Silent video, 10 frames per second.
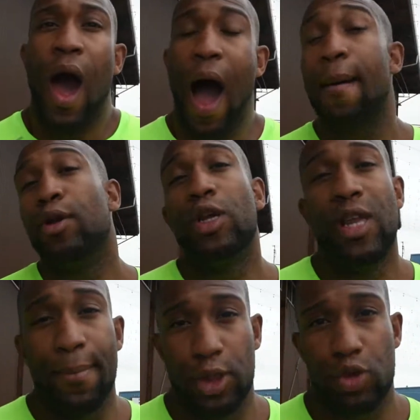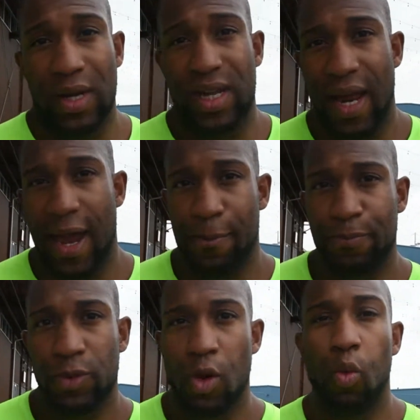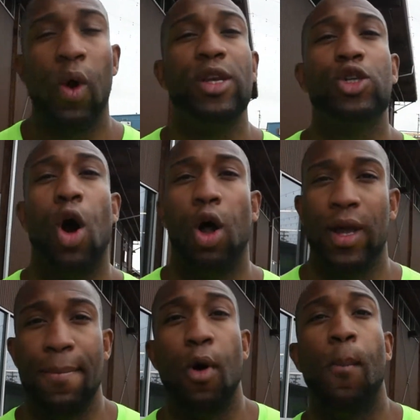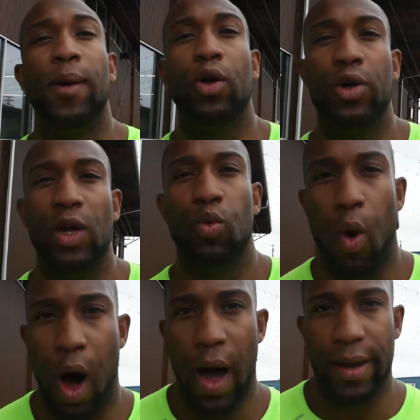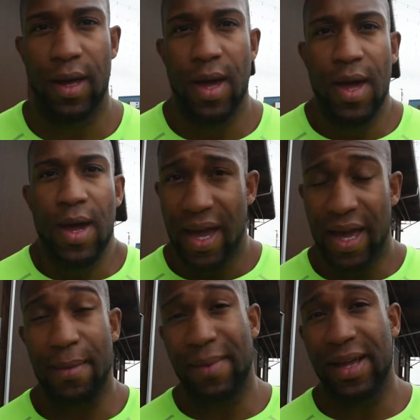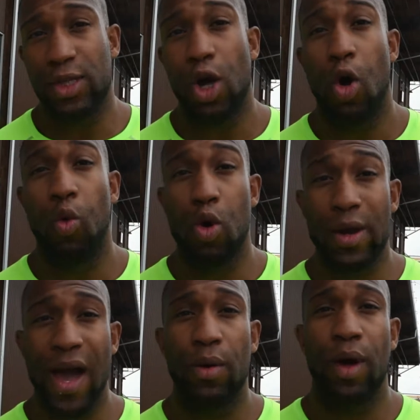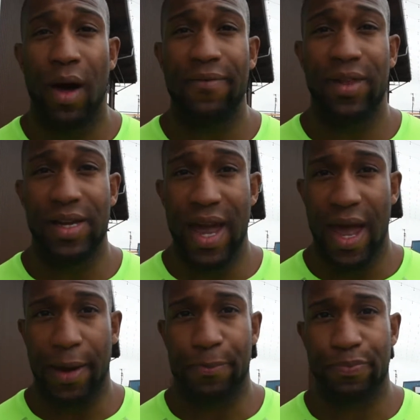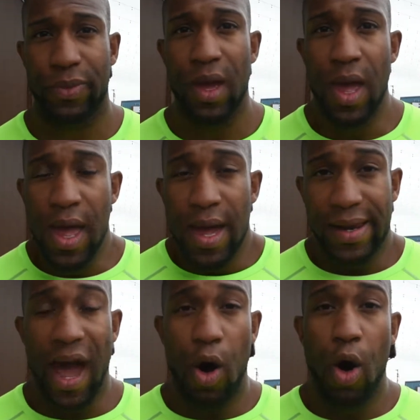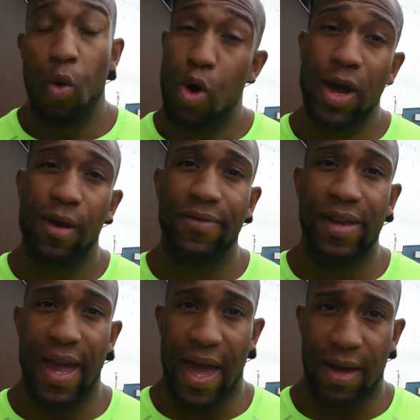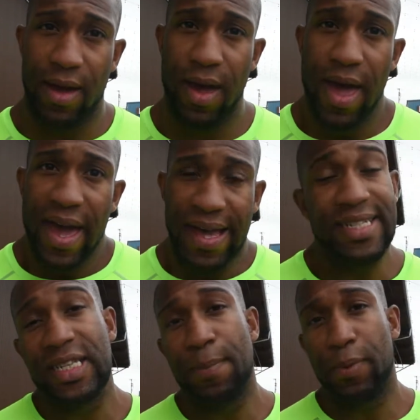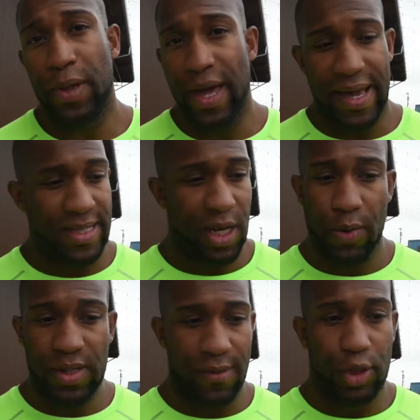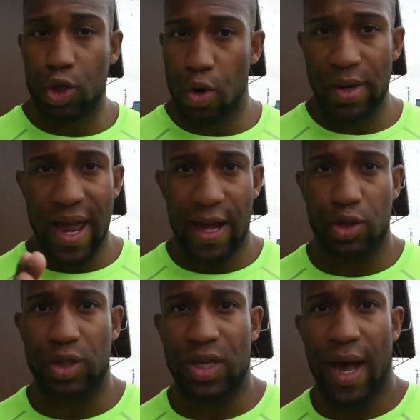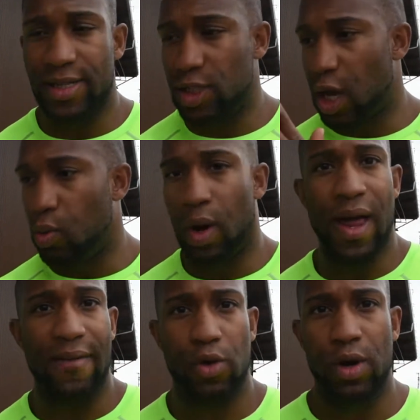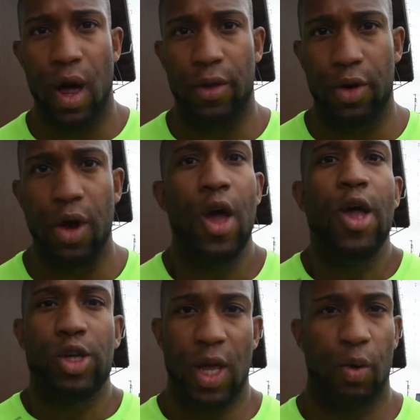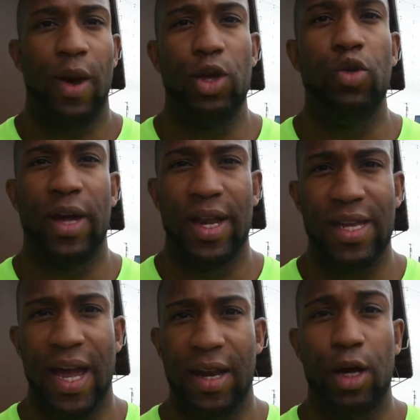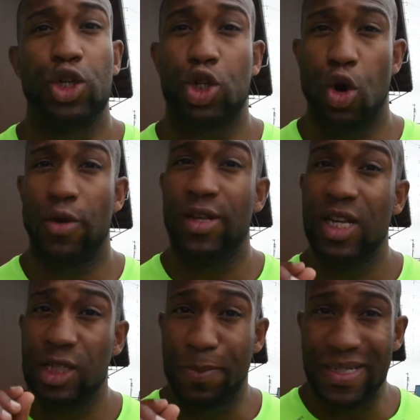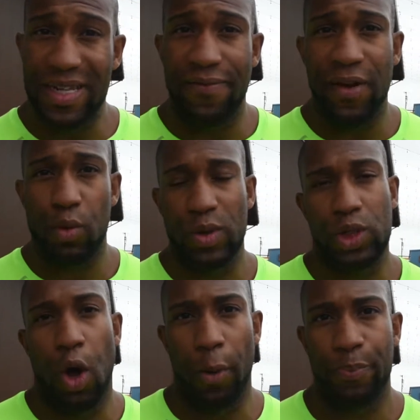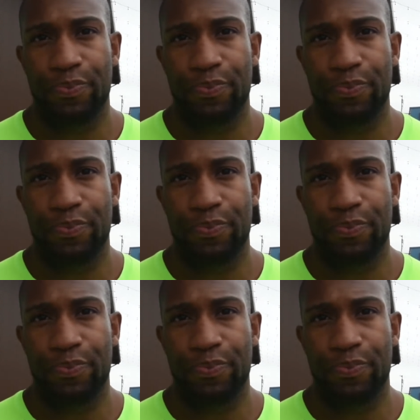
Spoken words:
I'm going to demonstrate today what is called a mobility WOD. It means workout of the day. Now, a workout of the day is simply a series of certain exercises done one after another so that way you can attain a certain specific result.